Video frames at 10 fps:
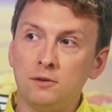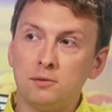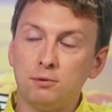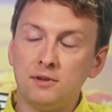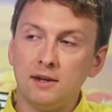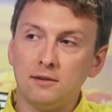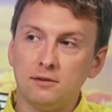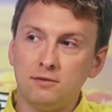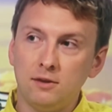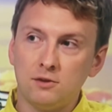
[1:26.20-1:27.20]
to predict the
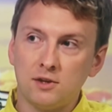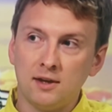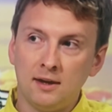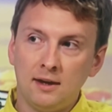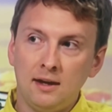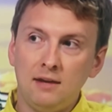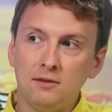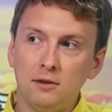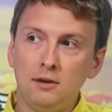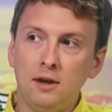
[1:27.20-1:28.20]
future, even
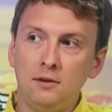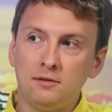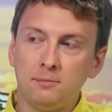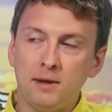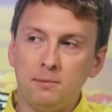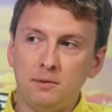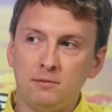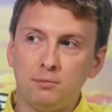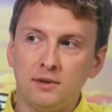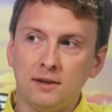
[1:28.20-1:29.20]
though loads of people
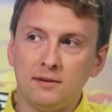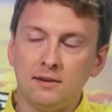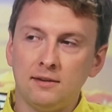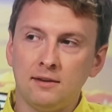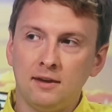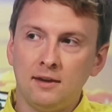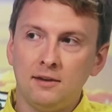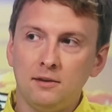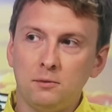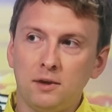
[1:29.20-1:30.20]
have predicted
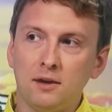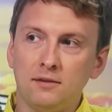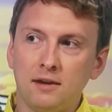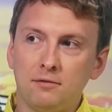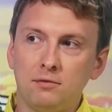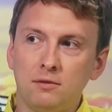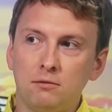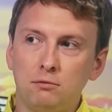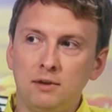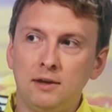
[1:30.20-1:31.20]
that we're going to have
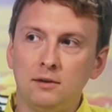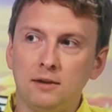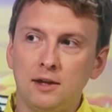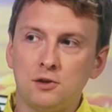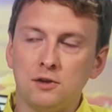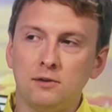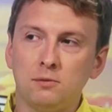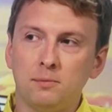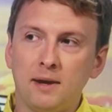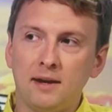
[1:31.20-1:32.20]
real issues
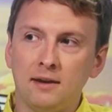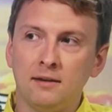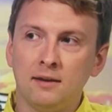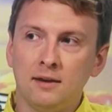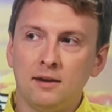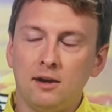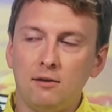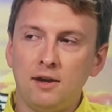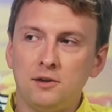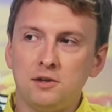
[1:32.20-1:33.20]
with paying
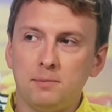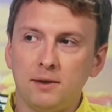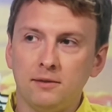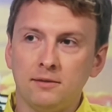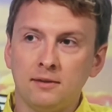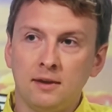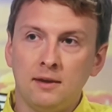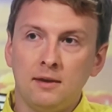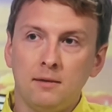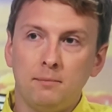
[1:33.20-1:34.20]
our energy bills.
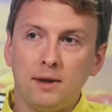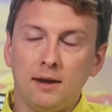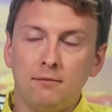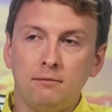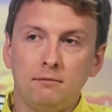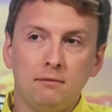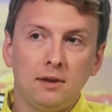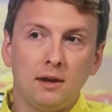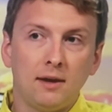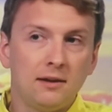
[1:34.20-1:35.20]
But, you
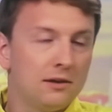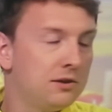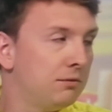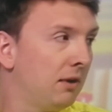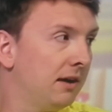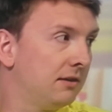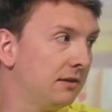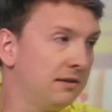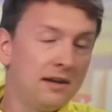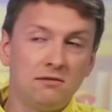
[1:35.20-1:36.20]
know, I think she's right to
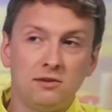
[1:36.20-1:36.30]
just then